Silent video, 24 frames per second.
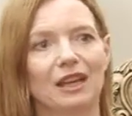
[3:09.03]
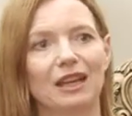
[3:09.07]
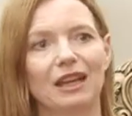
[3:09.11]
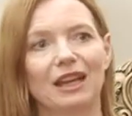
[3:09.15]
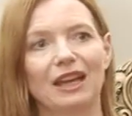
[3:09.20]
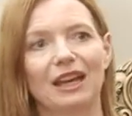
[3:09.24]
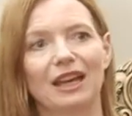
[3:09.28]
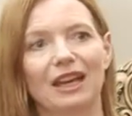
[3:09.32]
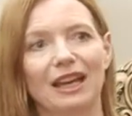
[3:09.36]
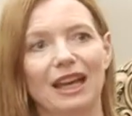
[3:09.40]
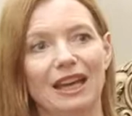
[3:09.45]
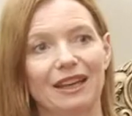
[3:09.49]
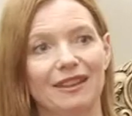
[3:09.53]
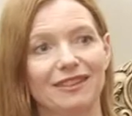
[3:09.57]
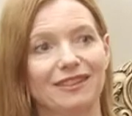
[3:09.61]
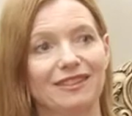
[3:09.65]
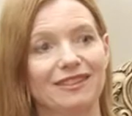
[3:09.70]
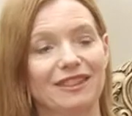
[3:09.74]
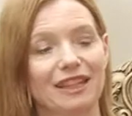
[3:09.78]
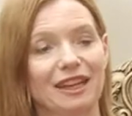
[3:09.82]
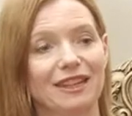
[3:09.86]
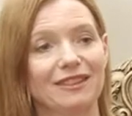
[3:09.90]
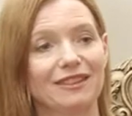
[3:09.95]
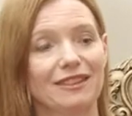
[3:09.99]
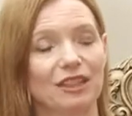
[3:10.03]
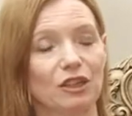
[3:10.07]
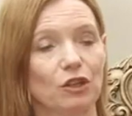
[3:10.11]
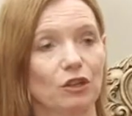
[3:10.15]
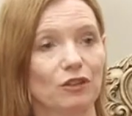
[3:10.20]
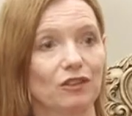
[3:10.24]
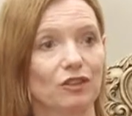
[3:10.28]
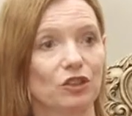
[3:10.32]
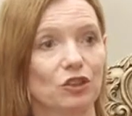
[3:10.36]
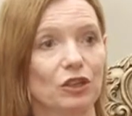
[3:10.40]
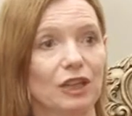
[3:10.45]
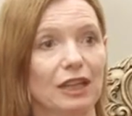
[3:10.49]
exercise in
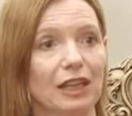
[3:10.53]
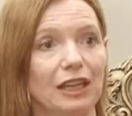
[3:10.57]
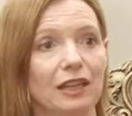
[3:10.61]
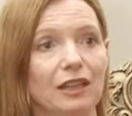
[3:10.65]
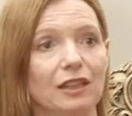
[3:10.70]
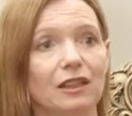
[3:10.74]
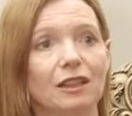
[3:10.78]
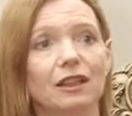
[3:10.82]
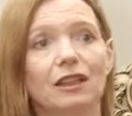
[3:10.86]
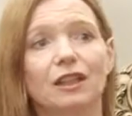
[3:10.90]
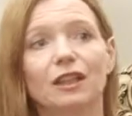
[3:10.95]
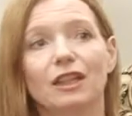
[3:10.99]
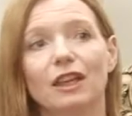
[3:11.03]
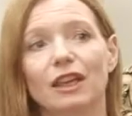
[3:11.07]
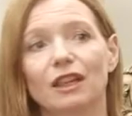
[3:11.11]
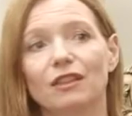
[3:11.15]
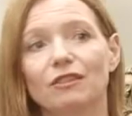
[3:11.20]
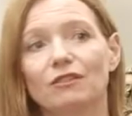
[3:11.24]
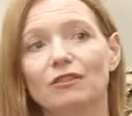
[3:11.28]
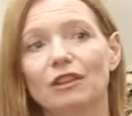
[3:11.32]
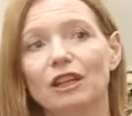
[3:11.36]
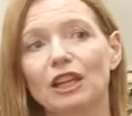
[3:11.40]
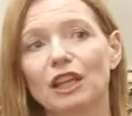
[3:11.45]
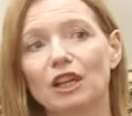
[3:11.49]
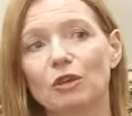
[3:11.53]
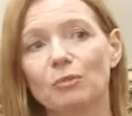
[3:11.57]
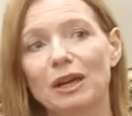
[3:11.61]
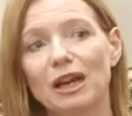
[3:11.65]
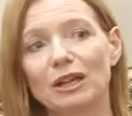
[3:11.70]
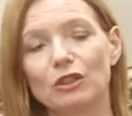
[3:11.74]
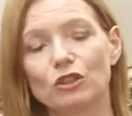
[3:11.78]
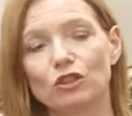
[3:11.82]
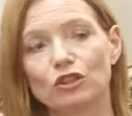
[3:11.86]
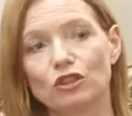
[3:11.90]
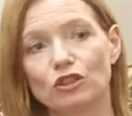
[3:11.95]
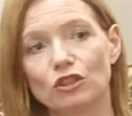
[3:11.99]
Australia is really
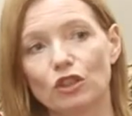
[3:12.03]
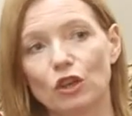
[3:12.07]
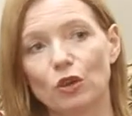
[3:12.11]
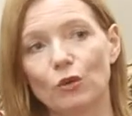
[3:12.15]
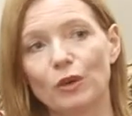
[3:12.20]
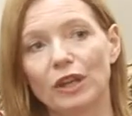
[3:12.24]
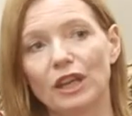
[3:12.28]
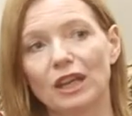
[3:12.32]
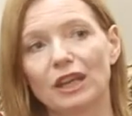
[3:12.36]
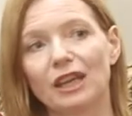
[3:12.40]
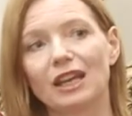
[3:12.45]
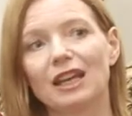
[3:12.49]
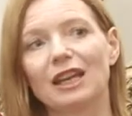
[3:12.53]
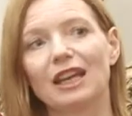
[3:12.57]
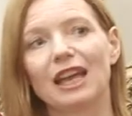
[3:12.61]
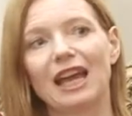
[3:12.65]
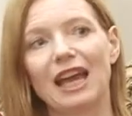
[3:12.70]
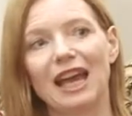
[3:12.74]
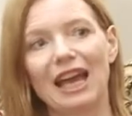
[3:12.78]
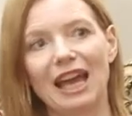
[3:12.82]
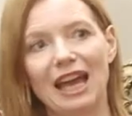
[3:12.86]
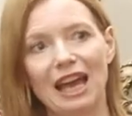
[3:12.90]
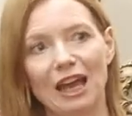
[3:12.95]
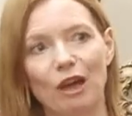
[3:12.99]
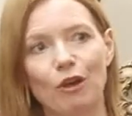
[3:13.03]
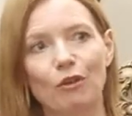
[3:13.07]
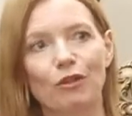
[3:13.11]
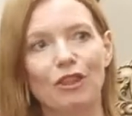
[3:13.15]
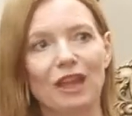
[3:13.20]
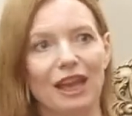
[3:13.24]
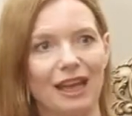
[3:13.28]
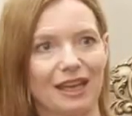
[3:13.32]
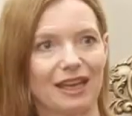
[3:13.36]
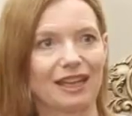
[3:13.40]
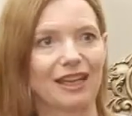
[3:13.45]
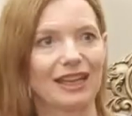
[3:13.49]
about showing how
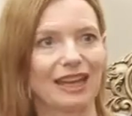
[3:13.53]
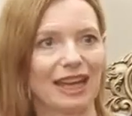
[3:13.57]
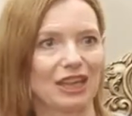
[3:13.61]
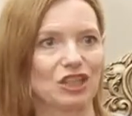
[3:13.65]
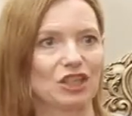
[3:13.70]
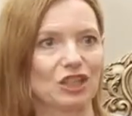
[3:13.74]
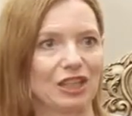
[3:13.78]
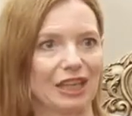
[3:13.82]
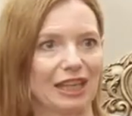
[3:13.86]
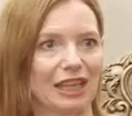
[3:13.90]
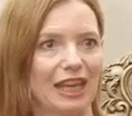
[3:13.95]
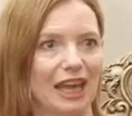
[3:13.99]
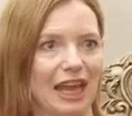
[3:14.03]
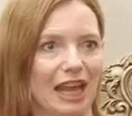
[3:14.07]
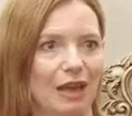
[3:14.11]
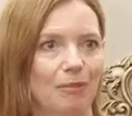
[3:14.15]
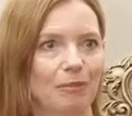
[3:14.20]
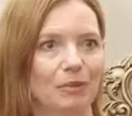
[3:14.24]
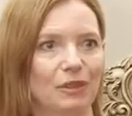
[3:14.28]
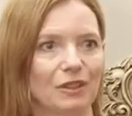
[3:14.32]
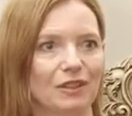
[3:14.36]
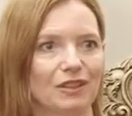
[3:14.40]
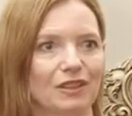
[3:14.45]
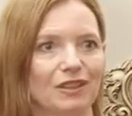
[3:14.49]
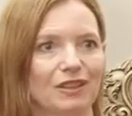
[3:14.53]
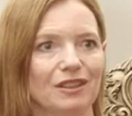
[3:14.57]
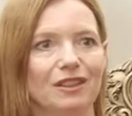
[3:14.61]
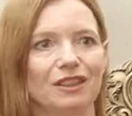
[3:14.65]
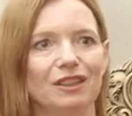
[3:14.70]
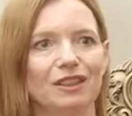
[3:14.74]
that can actually happen.